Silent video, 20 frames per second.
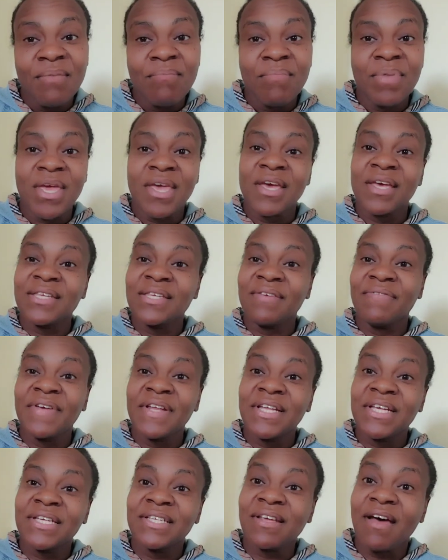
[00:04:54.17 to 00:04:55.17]
because if
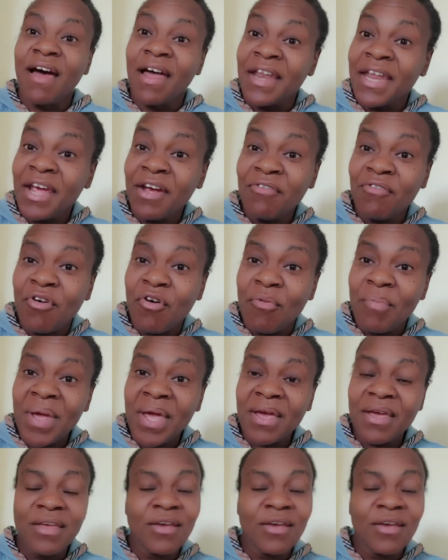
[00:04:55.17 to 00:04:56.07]
it is anaerobic,